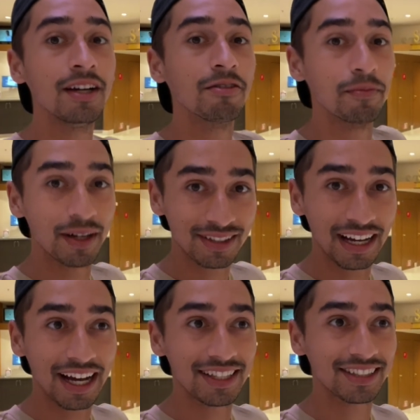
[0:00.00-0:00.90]
or about
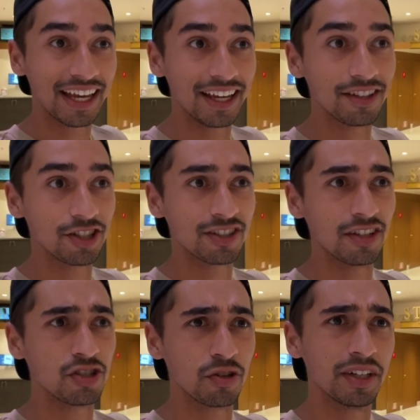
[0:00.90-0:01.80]
to ice skate, just
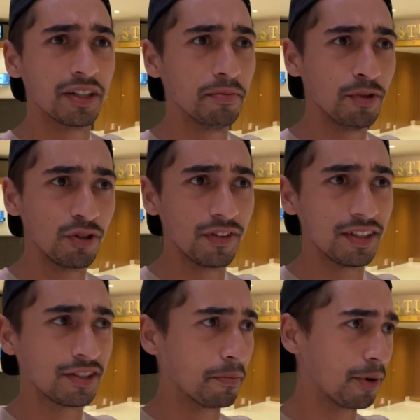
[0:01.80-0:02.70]
enjoying the
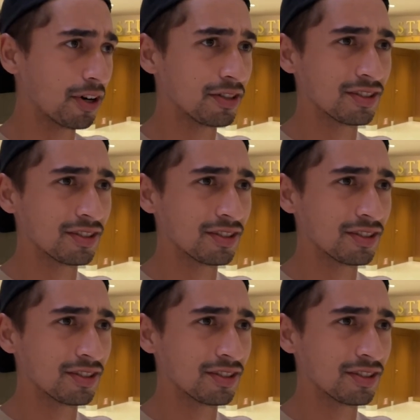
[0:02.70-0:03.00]
movies, the bars.